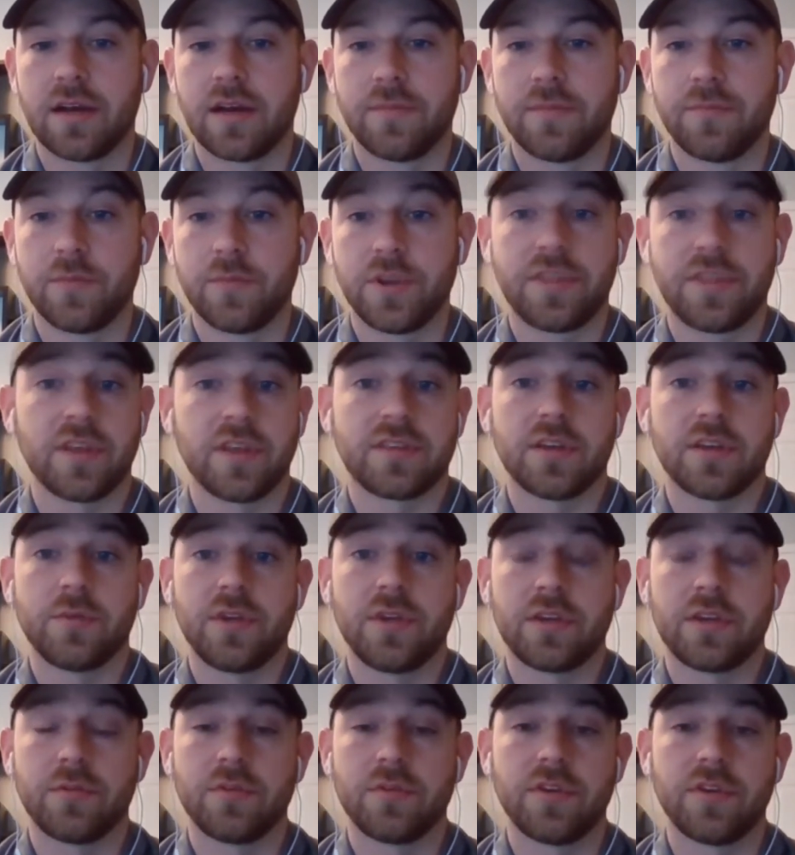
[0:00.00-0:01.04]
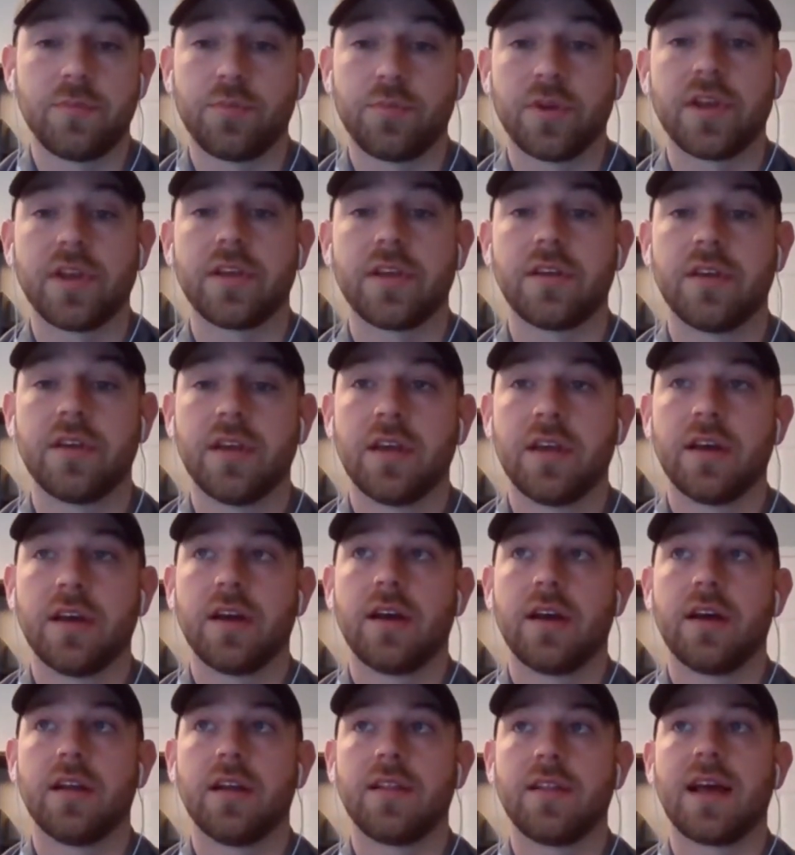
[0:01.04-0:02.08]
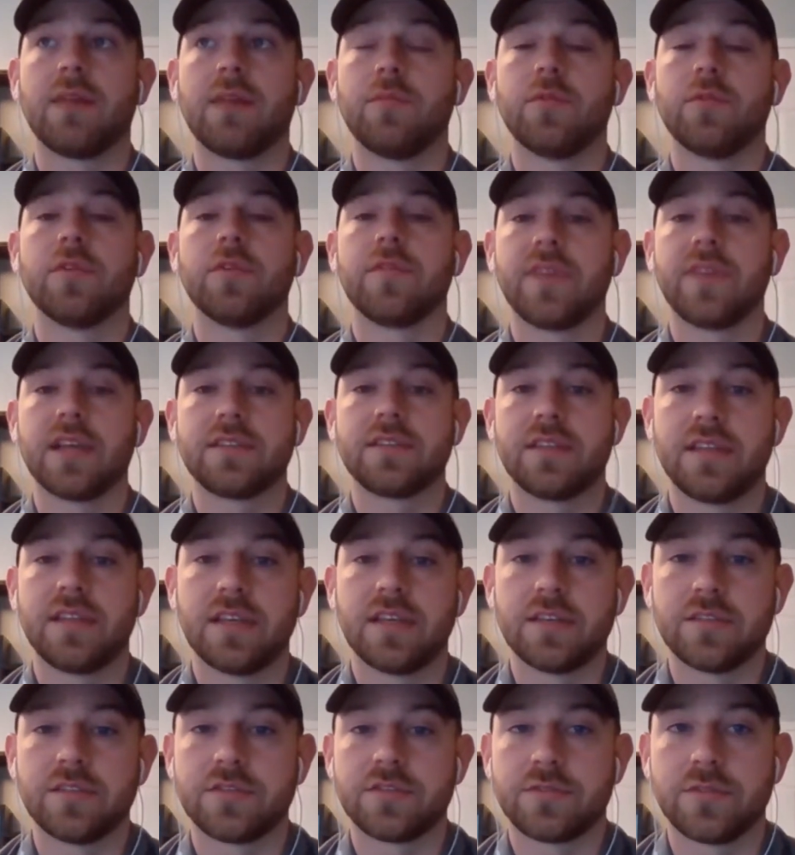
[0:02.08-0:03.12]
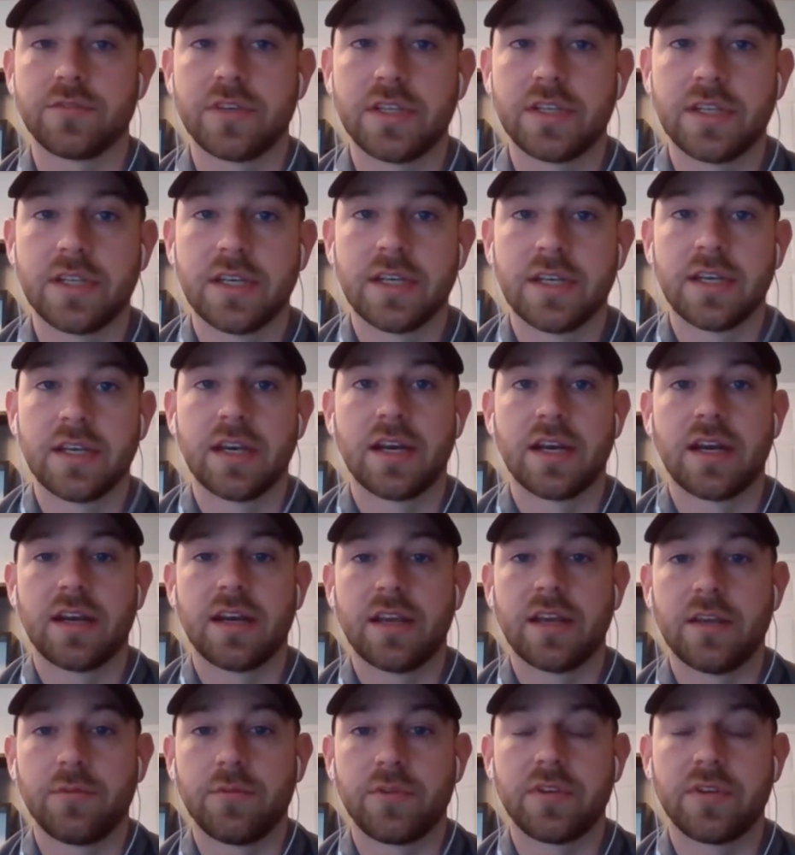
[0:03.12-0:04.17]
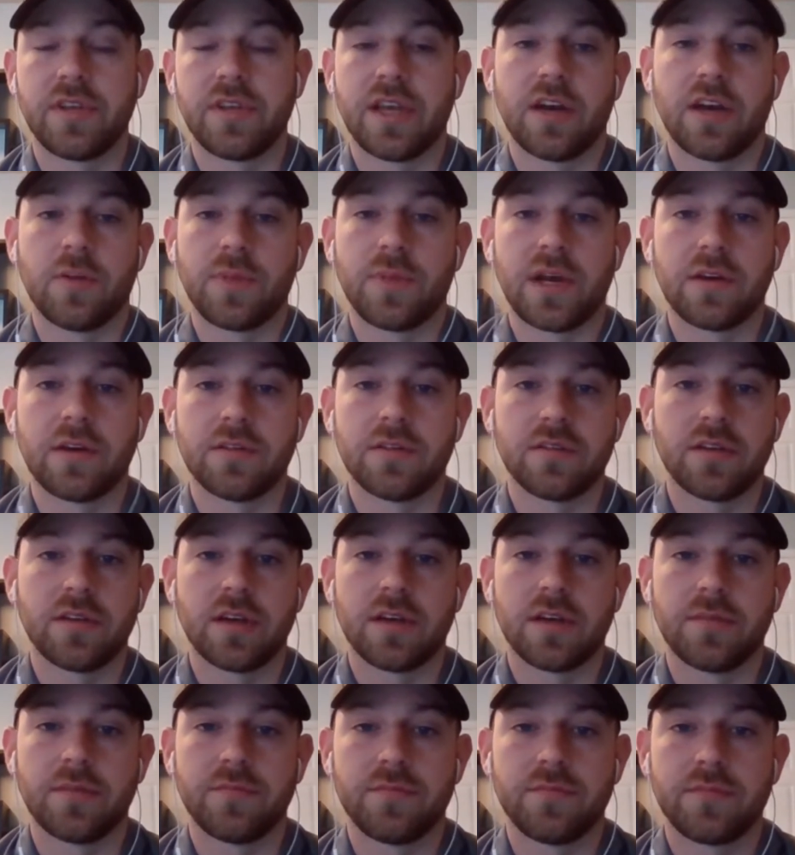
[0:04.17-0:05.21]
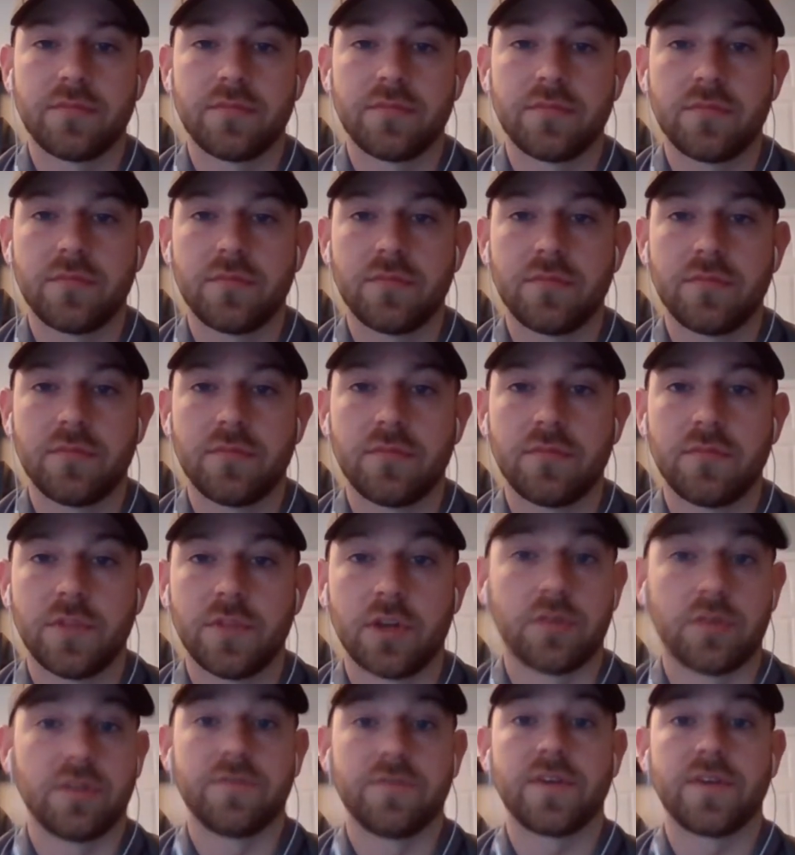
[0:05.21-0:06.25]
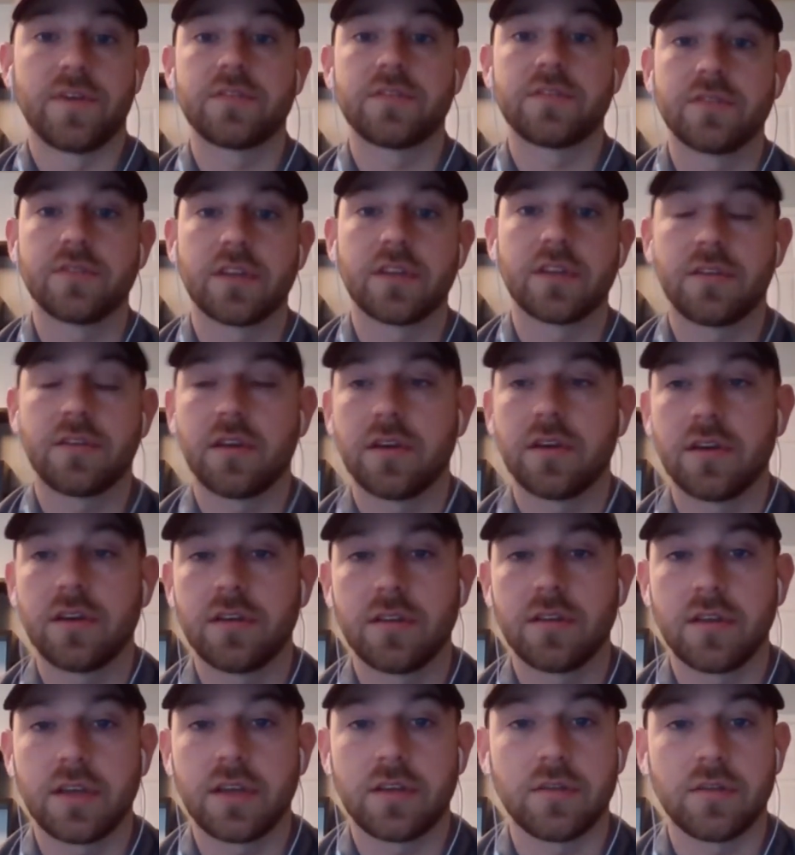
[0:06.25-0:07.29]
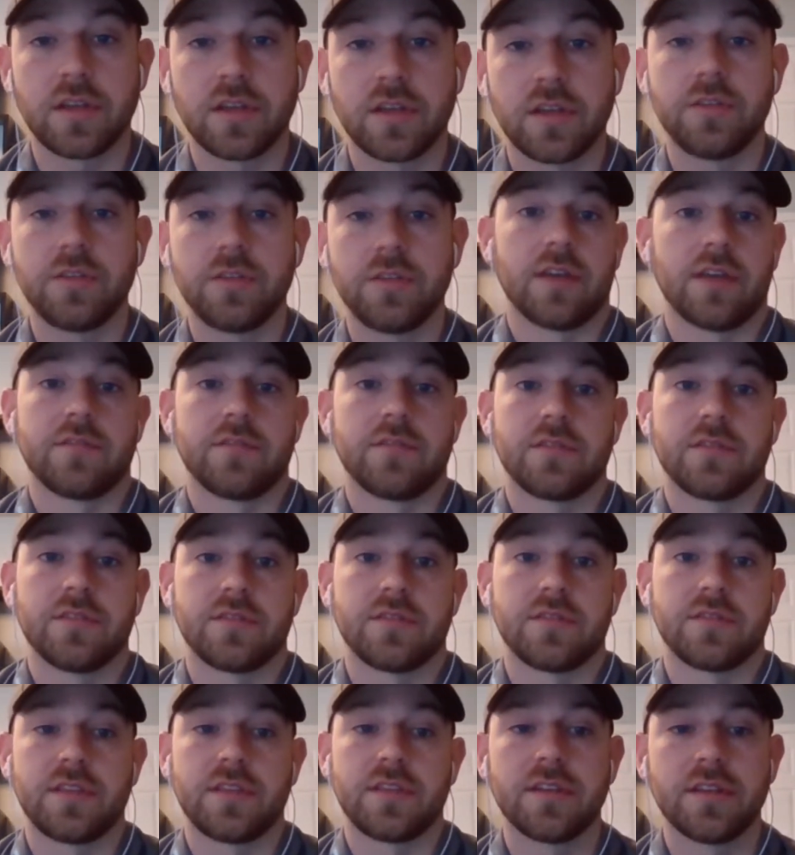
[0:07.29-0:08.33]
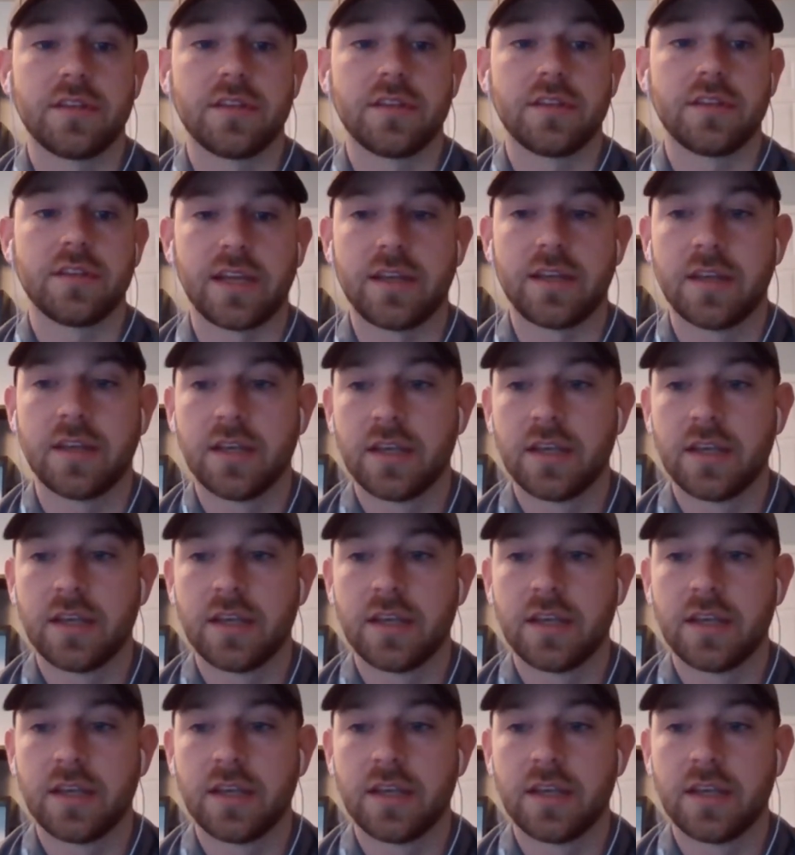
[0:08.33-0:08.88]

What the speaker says: we can really bring a lot more of that to the industry and really help out. Investors like you guys, because at the end of the day,